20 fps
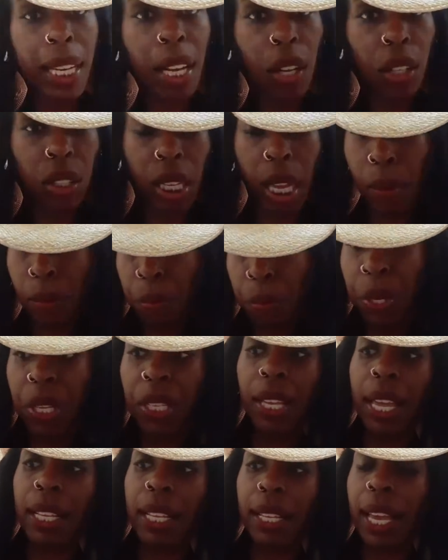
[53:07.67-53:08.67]
else
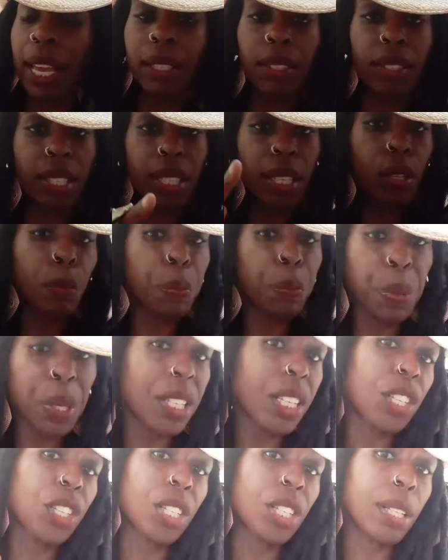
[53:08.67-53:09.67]
and still
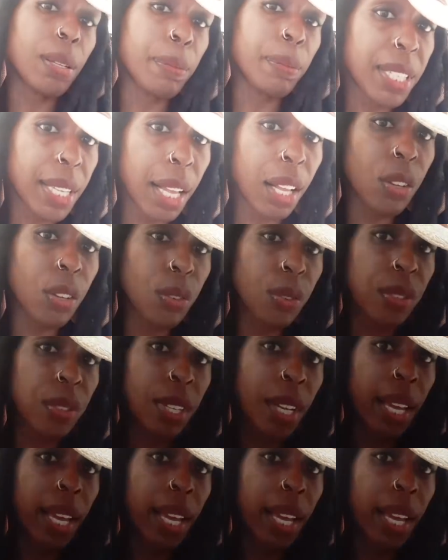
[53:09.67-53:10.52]
position themselves